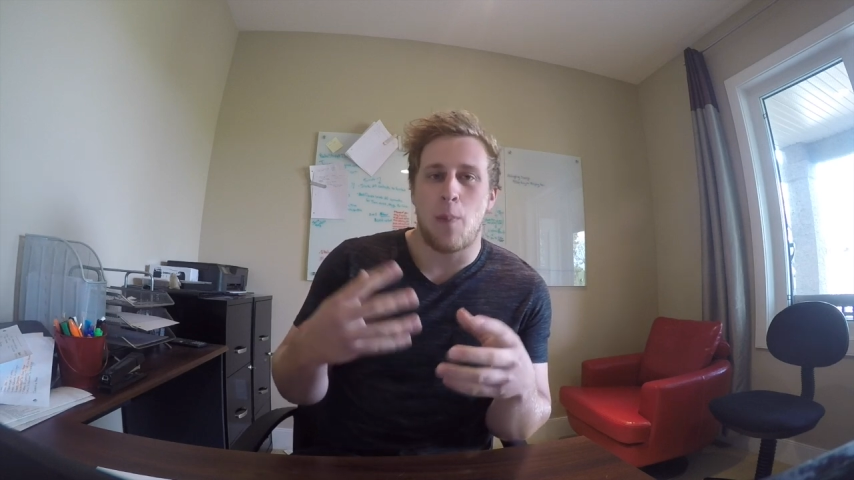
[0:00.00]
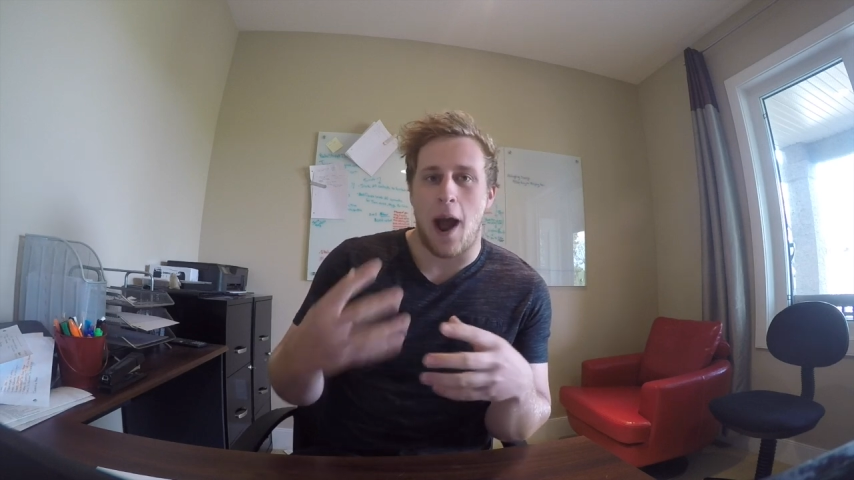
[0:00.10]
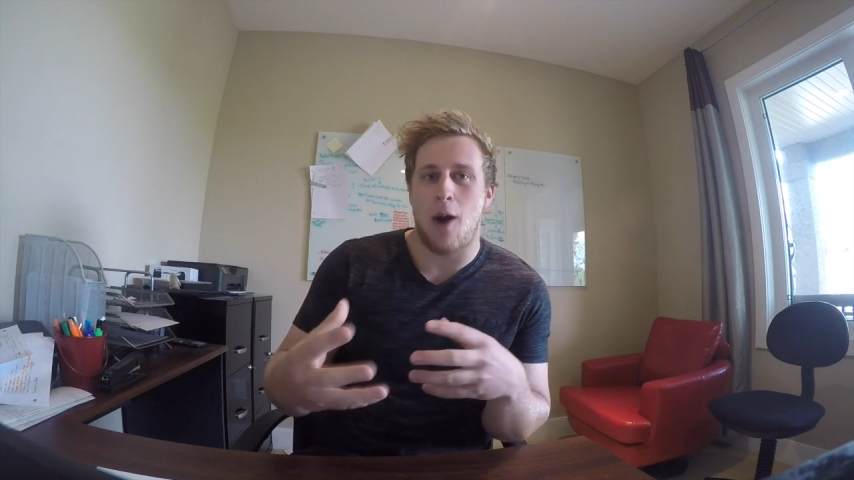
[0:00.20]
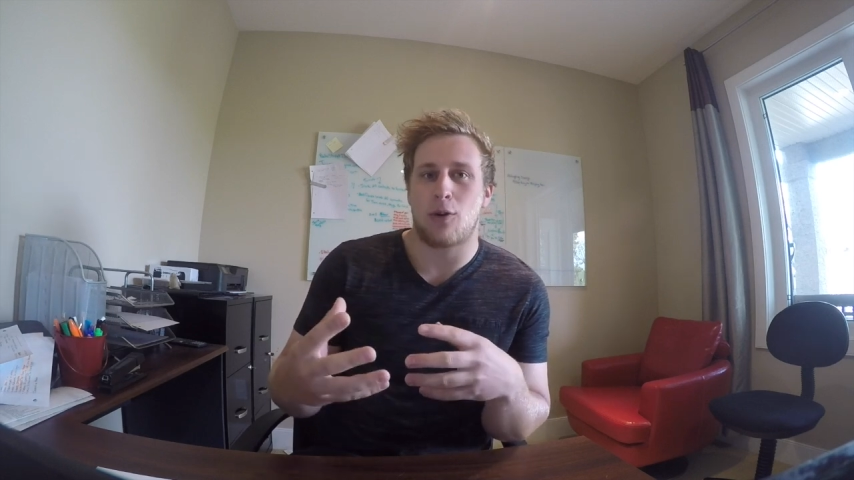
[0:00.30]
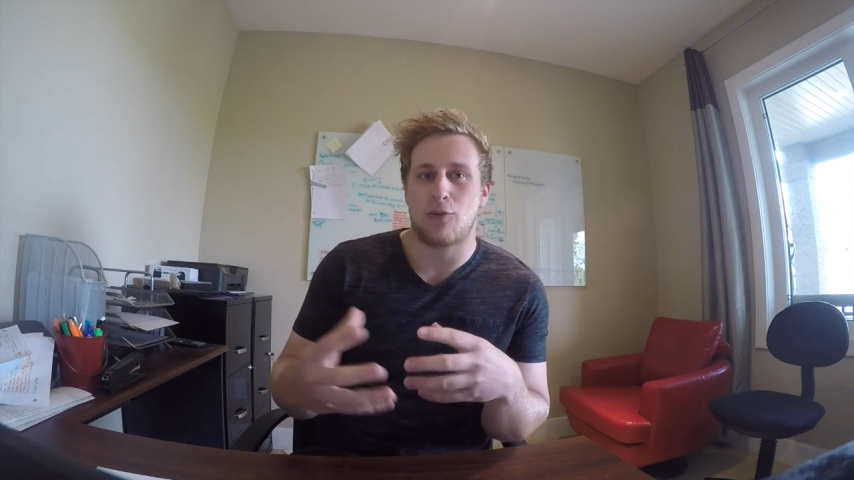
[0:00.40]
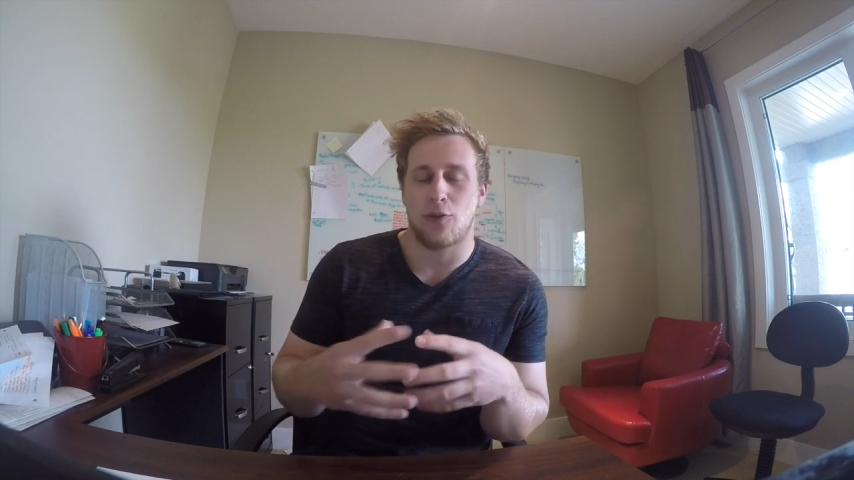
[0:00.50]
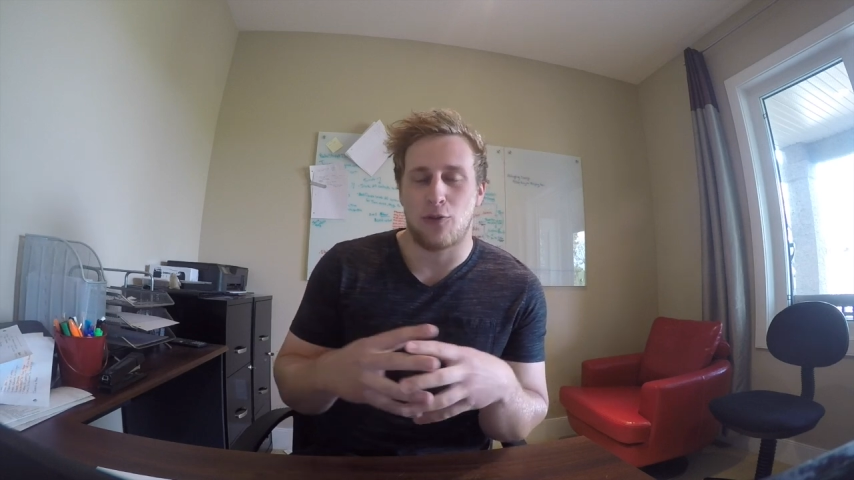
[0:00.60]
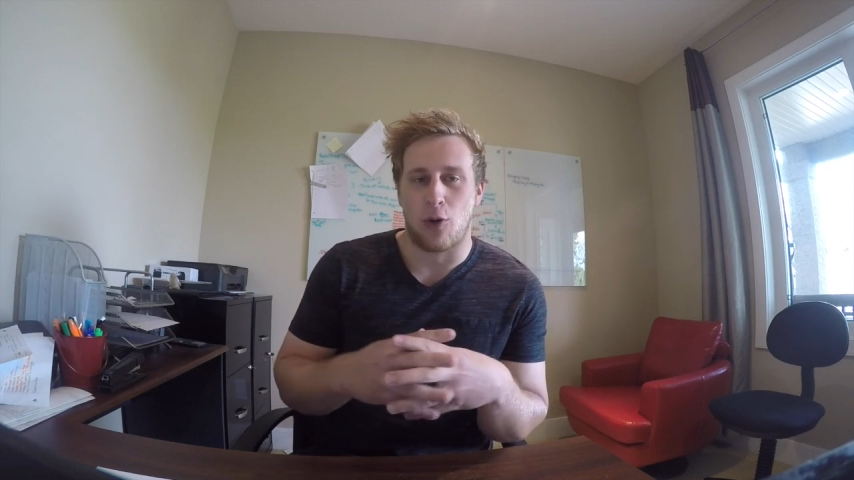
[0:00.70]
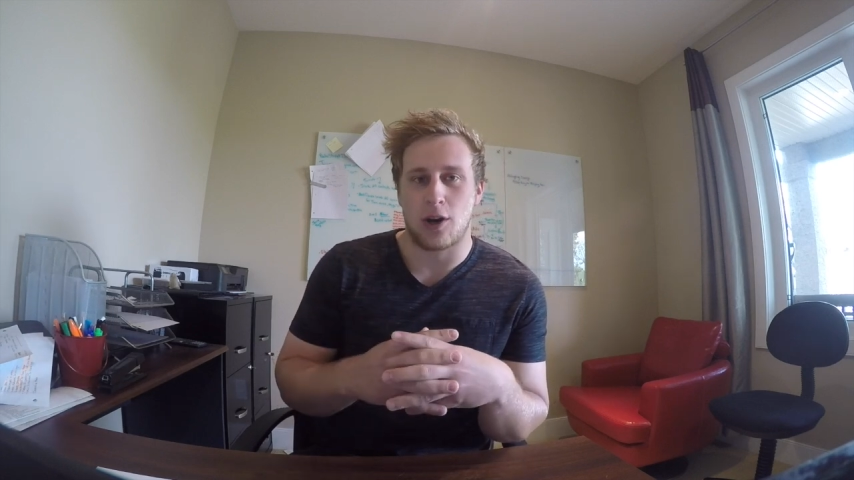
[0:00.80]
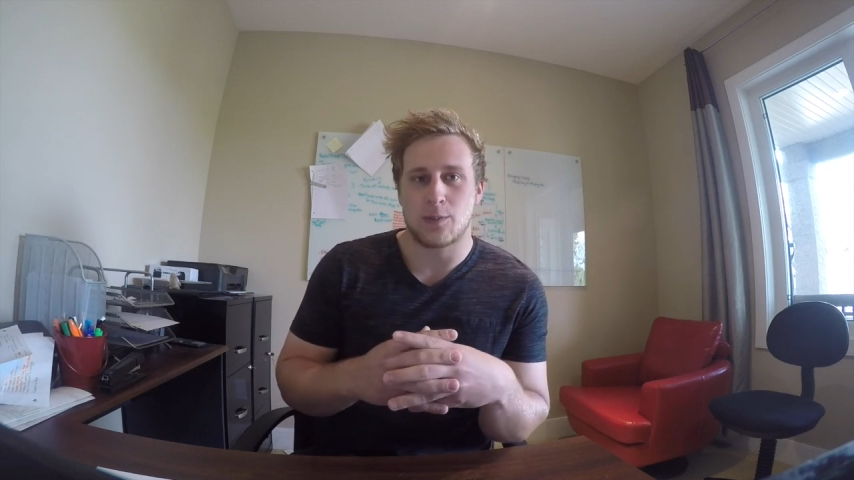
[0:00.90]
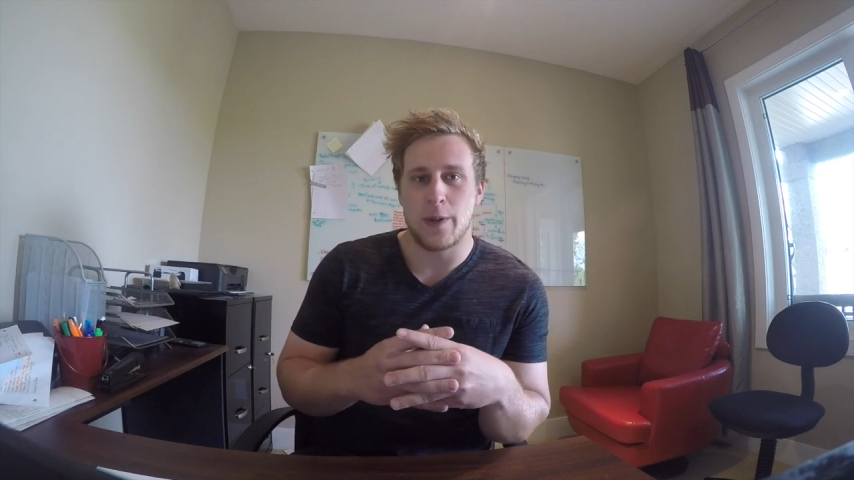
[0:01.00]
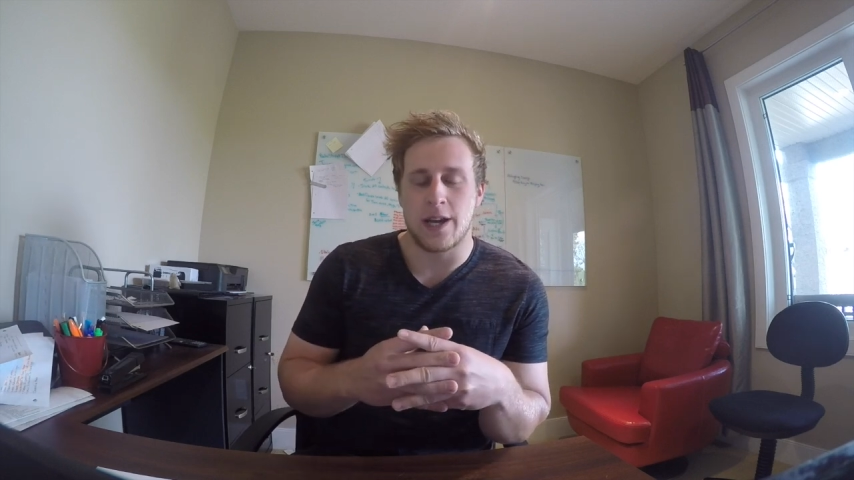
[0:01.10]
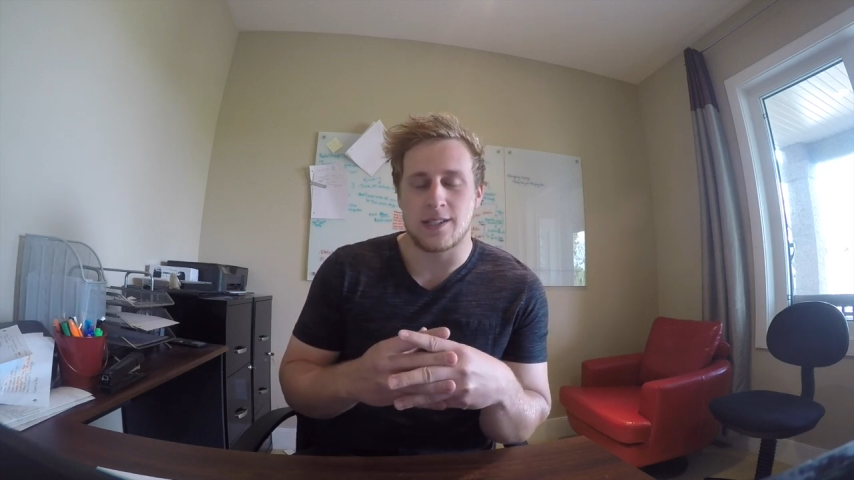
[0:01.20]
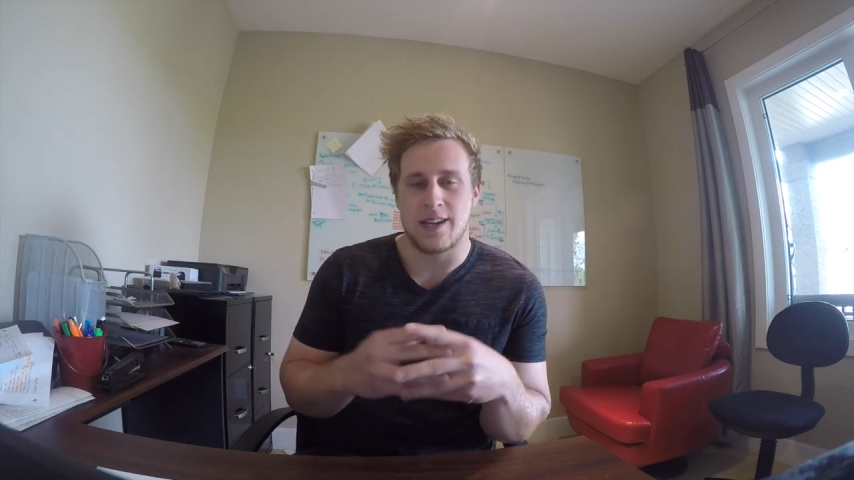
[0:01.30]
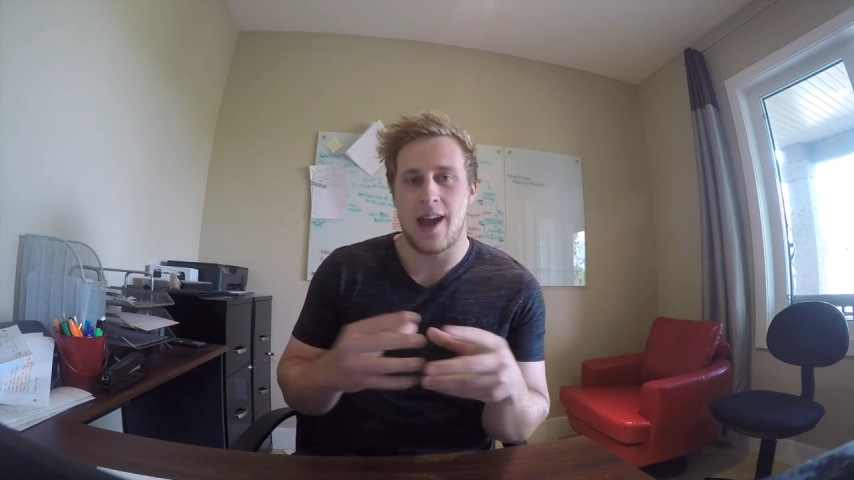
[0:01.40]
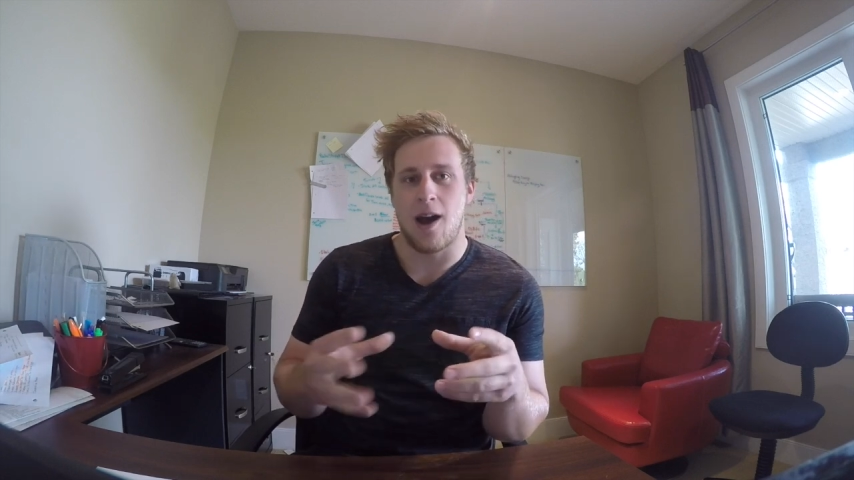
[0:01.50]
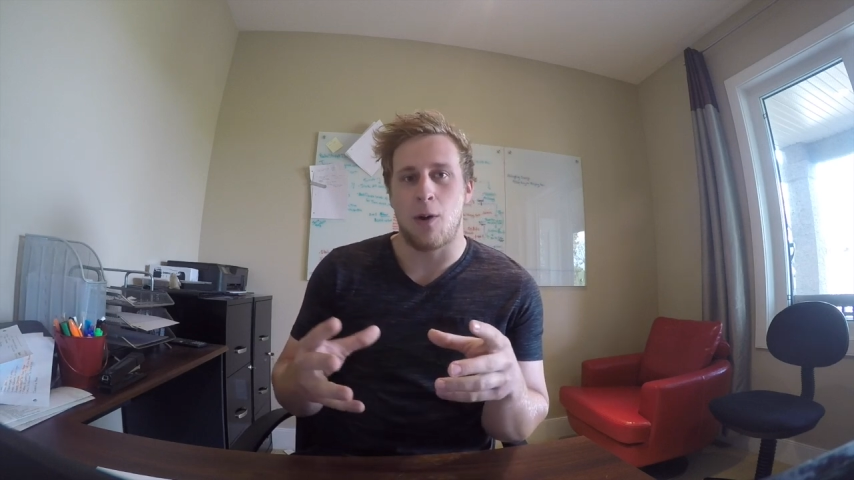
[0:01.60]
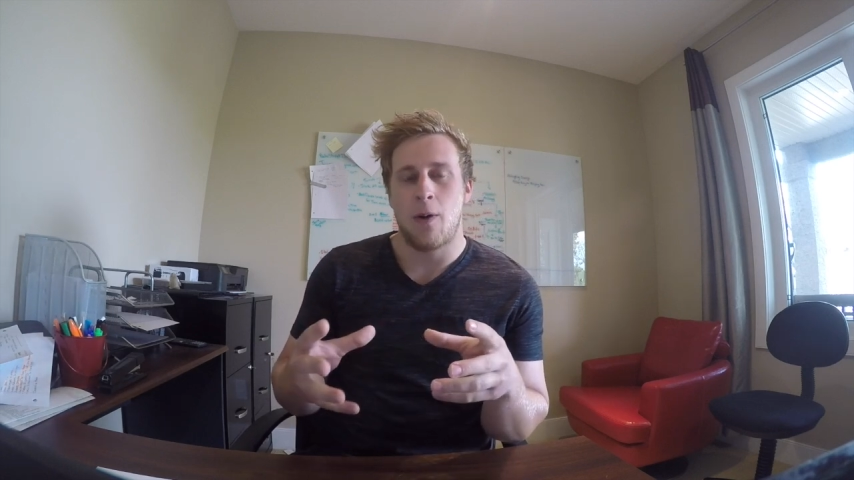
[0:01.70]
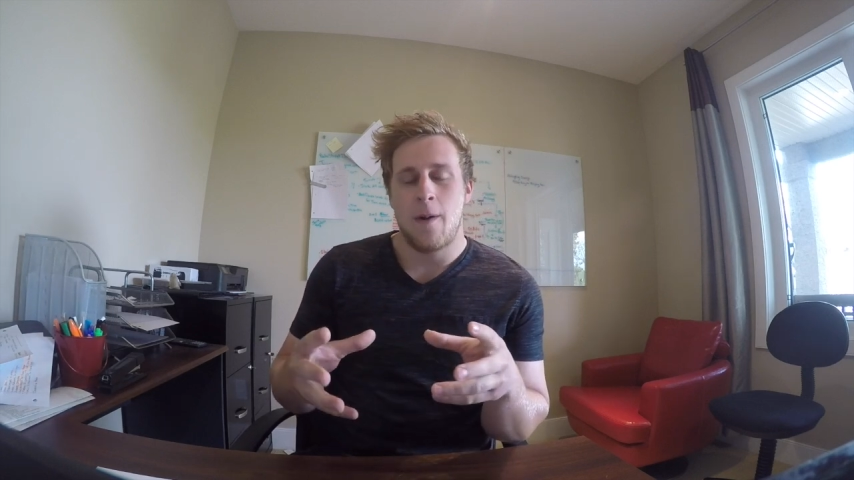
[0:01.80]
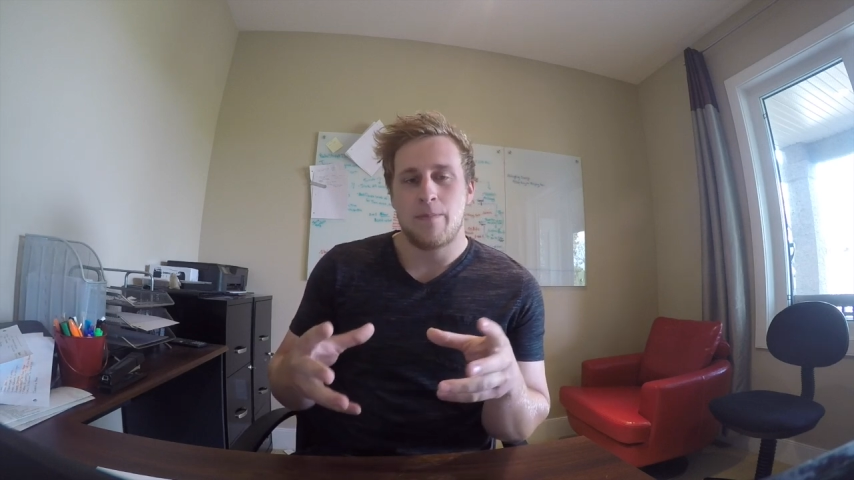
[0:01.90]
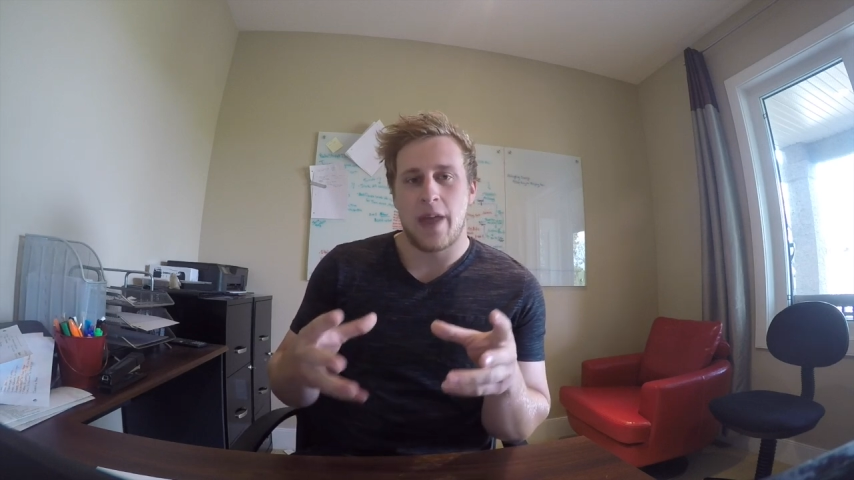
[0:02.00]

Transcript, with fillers: powerful for us because now